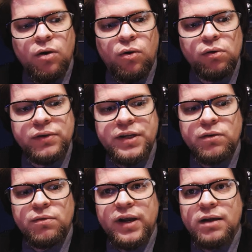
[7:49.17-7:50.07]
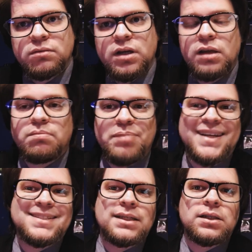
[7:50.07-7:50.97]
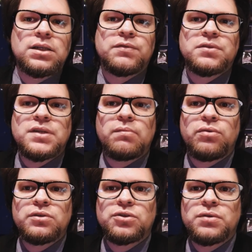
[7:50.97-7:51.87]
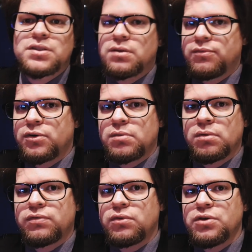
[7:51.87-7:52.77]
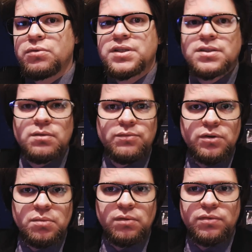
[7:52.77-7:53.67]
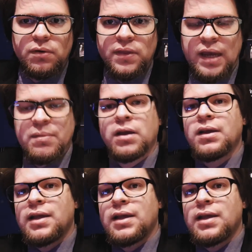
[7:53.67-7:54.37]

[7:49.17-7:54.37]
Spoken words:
all year round, and basically if the temperature is comfortable for you, it's comfortable for them.